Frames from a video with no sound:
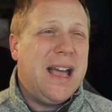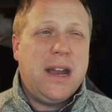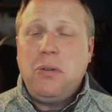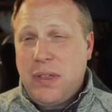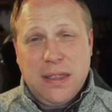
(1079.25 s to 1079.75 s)
I
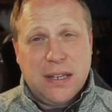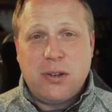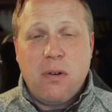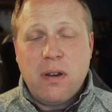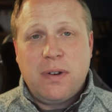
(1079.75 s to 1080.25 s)
don't think that's
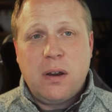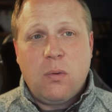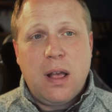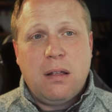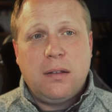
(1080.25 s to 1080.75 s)
going very
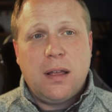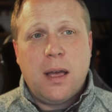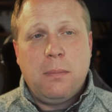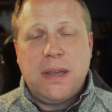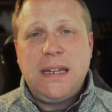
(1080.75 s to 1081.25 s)
well.
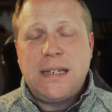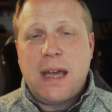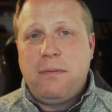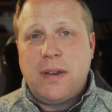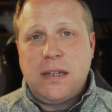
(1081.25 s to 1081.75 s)
Um,
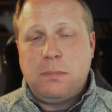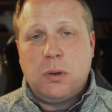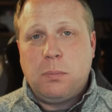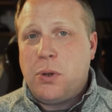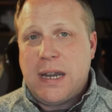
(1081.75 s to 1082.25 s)
anytime
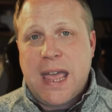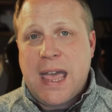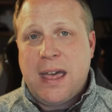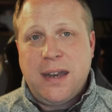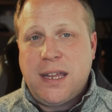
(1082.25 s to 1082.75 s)
Facebook put an
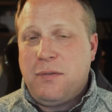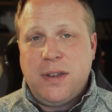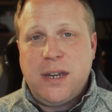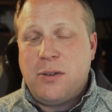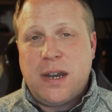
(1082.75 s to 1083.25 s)
ad a
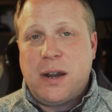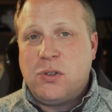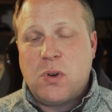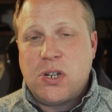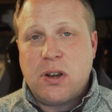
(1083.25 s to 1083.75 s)
video that I
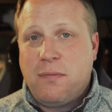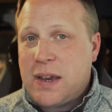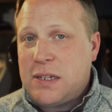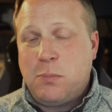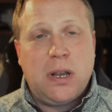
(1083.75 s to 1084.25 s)
was watching on
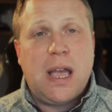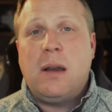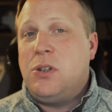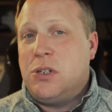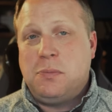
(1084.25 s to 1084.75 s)
Facebook, I
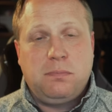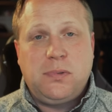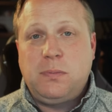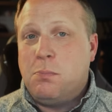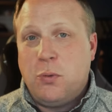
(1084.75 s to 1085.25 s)
would just
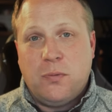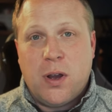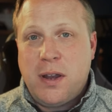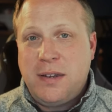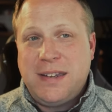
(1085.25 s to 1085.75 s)
move on.